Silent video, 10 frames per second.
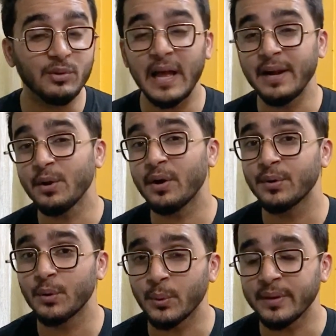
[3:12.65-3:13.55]
so that you're
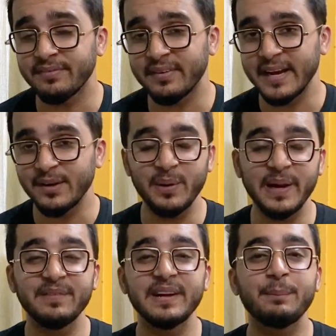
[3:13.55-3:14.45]
notified
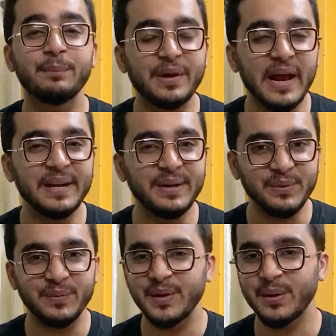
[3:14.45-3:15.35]
whenever a brand
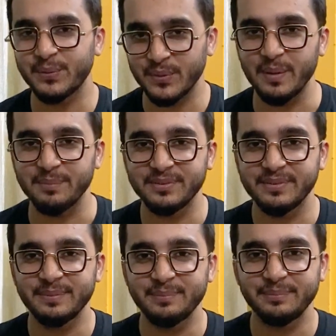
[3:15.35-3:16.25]
new video drops.